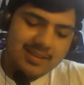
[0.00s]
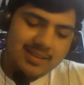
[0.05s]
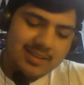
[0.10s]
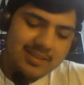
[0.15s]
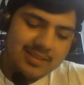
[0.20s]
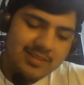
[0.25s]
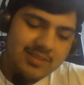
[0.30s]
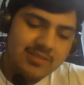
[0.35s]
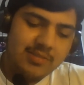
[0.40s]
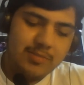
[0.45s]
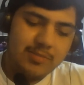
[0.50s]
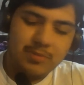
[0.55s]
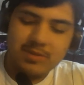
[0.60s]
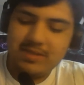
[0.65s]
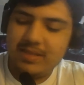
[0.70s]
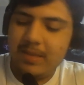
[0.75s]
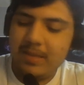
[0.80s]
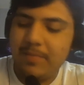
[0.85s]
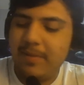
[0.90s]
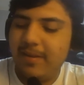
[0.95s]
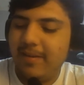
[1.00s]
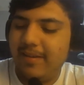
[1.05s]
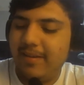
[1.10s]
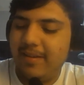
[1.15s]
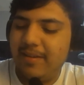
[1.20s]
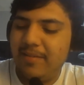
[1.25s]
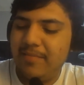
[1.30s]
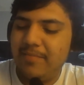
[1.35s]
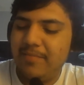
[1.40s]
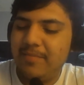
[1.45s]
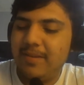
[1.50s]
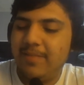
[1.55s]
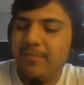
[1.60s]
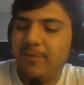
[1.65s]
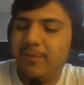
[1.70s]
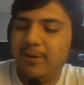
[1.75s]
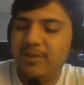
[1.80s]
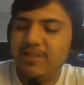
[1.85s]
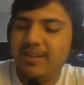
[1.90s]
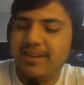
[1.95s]
kid's just almost stepping on him,
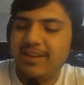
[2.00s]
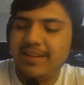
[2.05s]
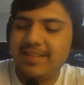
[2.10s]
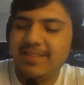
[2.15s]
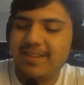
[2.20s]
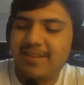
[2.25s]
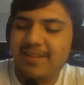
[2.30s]
infringing on his